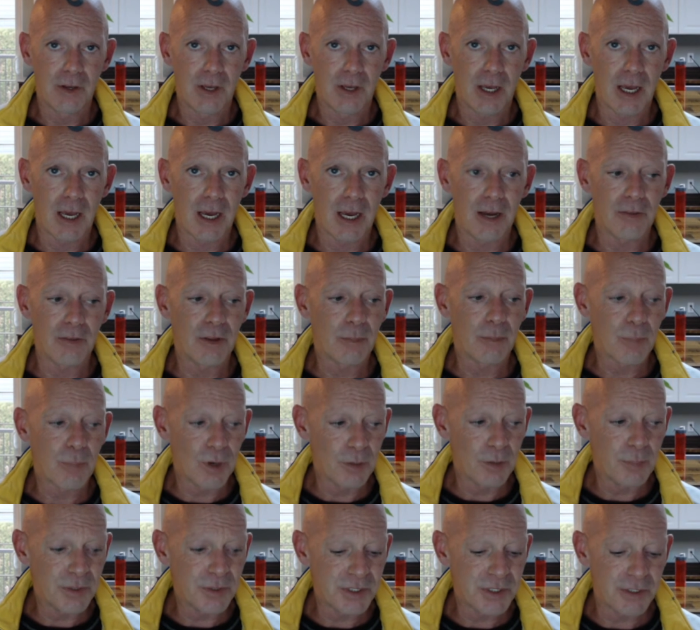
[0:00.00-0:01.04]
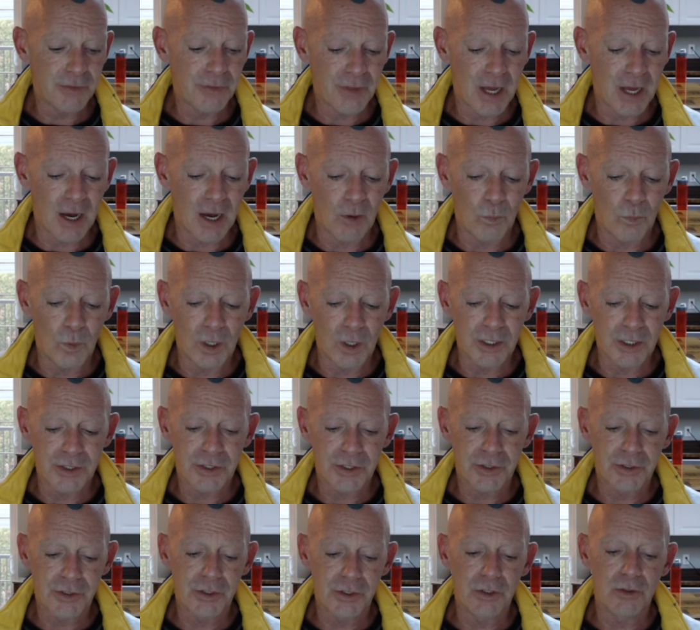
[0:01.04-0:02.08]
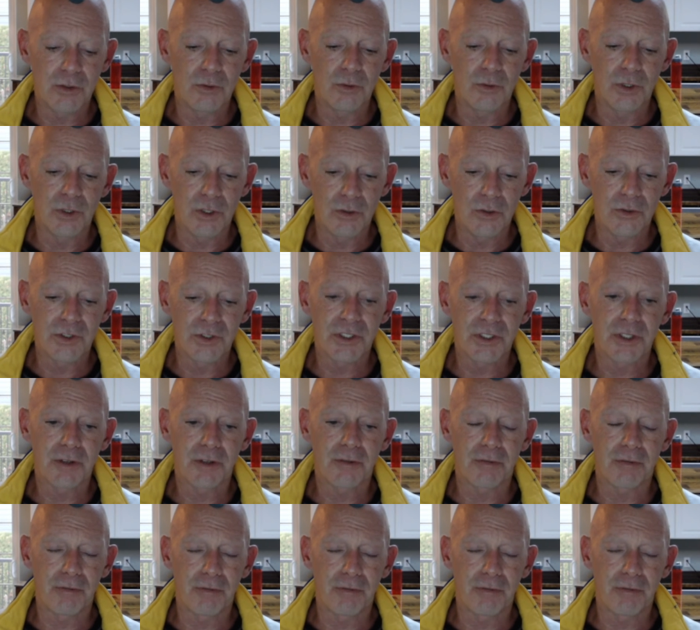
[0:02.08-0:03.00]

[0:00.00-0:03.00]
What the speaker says: And the purpose of that was to use it